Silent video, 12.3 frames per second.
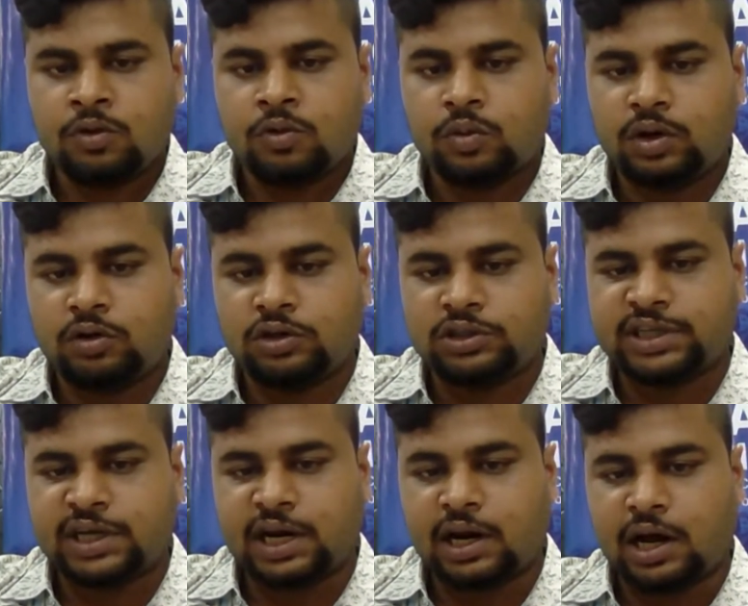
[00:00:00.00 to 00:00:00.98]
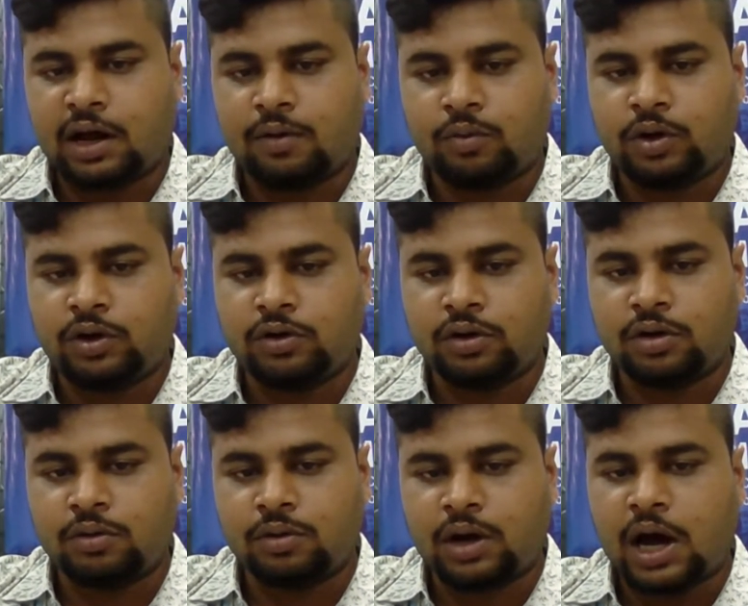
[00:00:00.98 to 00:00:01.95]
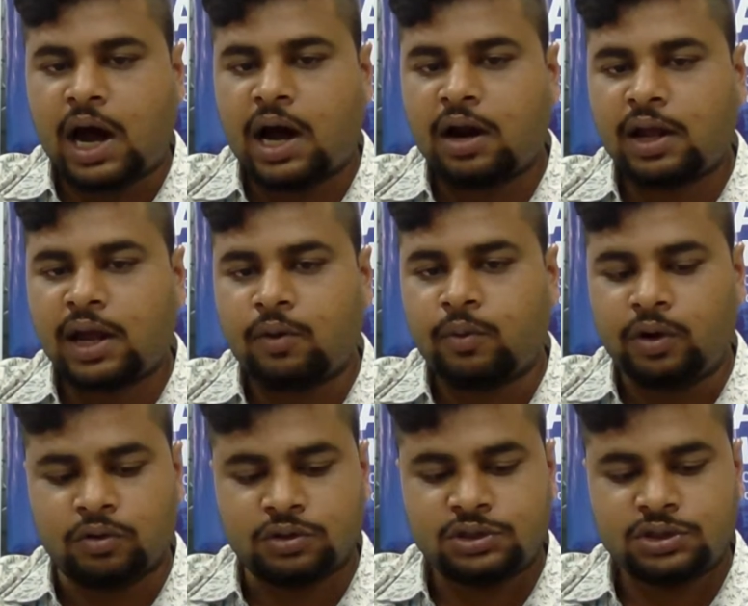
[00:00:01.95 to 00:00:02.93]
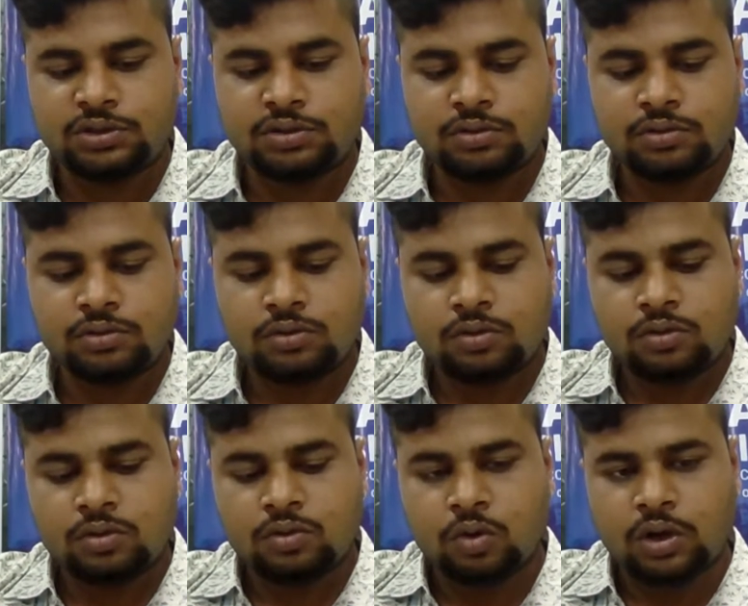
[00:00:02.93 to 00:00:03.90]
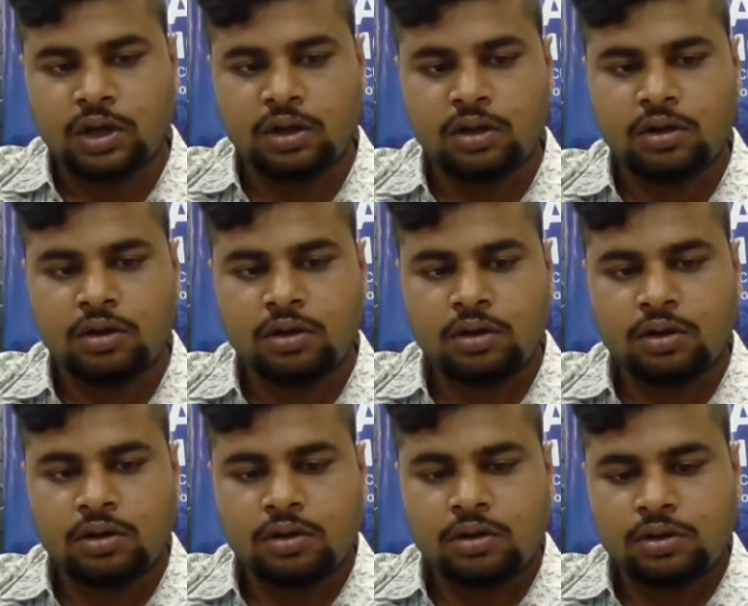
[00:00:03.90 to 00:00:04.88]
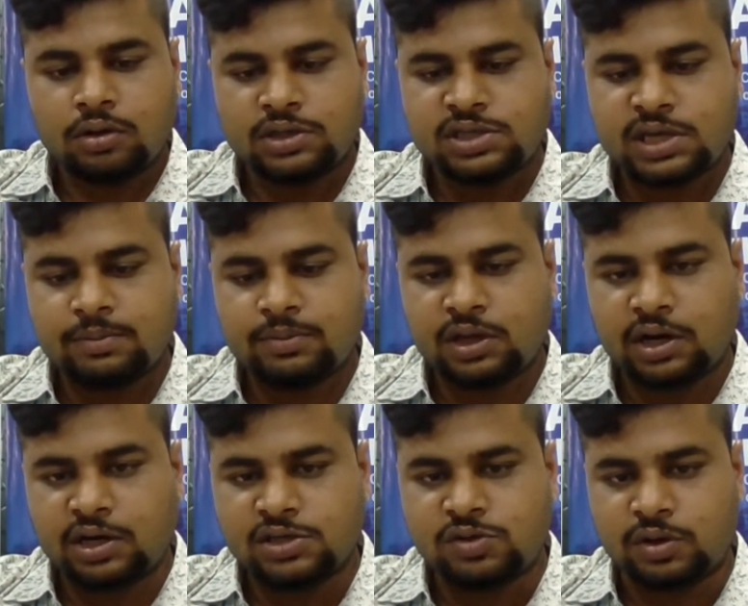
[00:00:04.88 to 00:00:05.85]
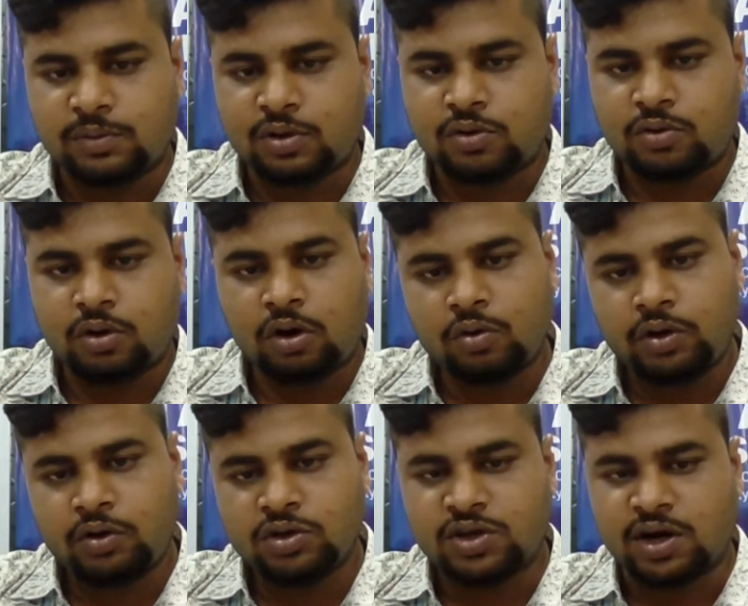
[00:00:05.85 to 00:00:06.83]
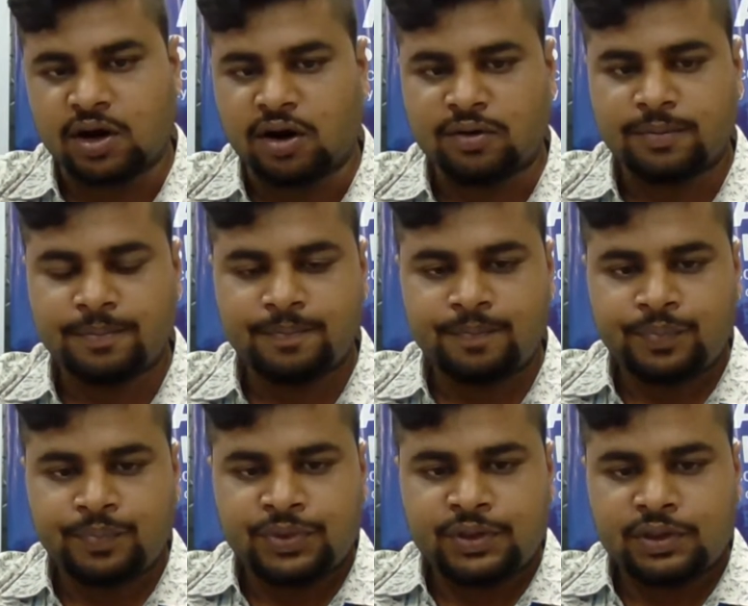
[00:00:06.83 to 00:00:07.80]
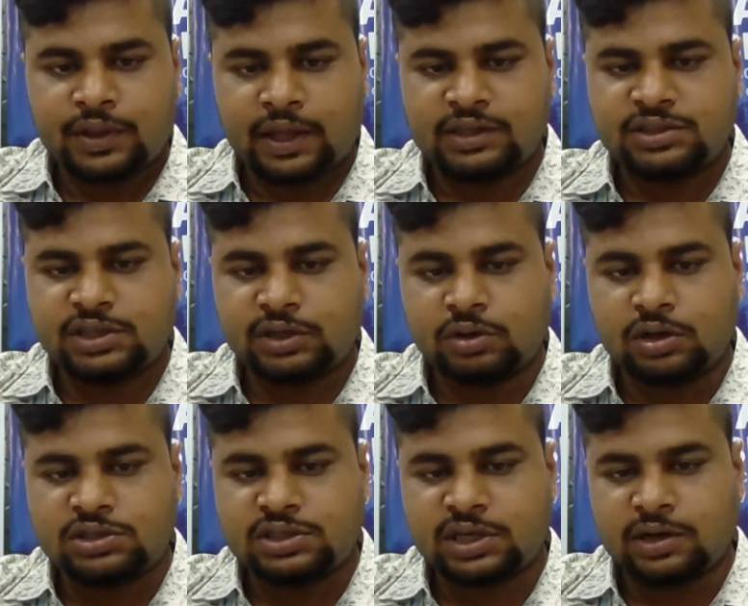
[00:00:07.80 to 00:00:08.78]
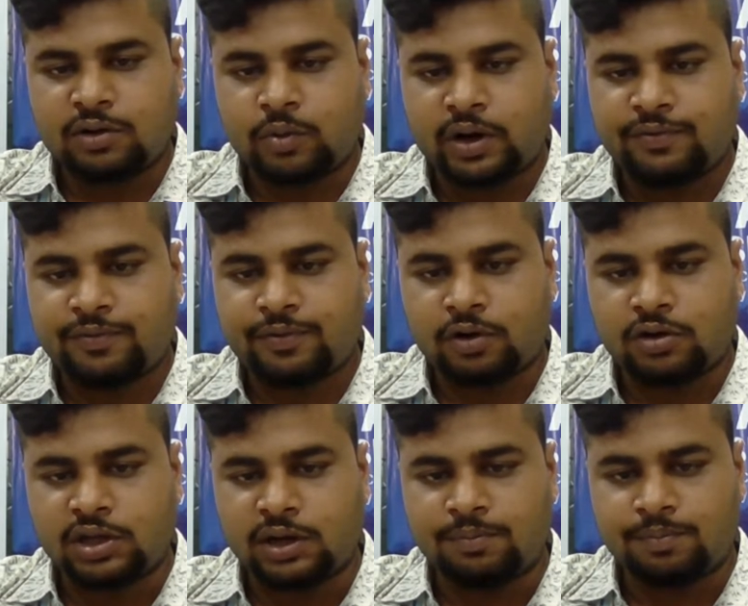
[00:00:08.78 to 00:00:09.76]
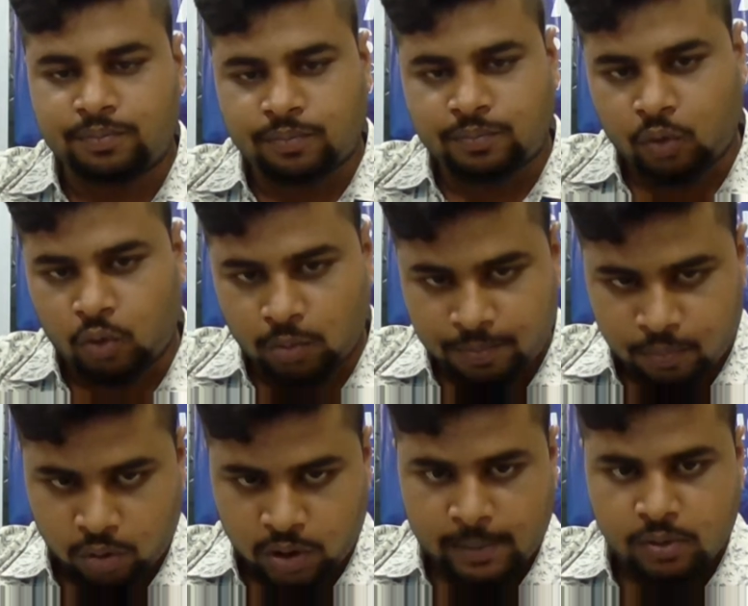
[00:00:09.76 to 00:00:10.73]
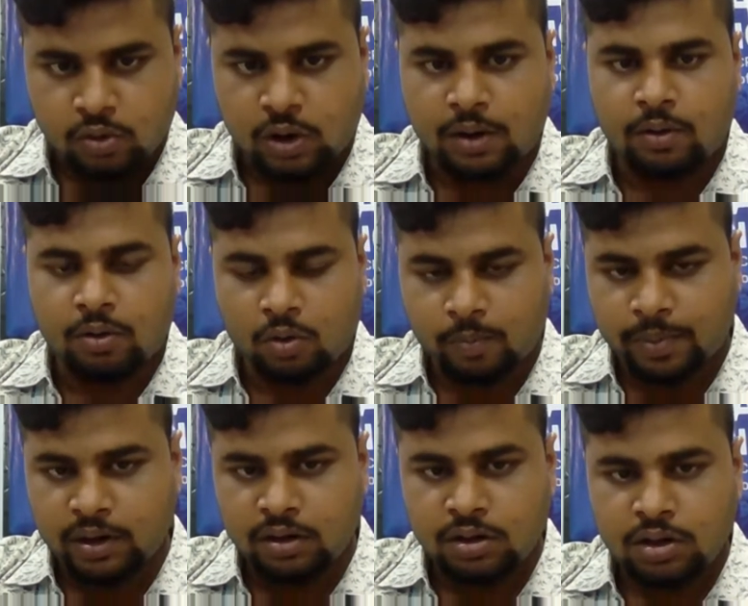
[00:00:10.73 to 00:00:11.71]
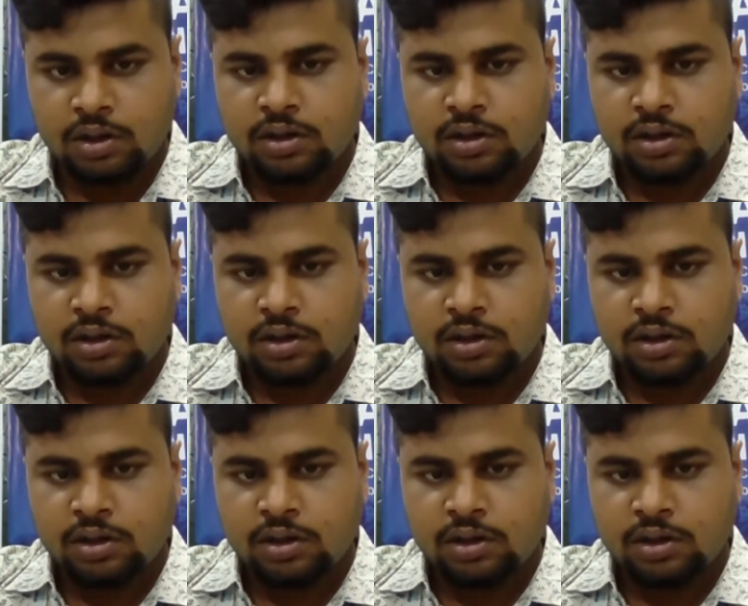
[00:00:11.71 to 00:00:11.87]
Windows and R and Windows. Okay, the same thing it is doing, or Windows or R. Next, it will wait for the program to open.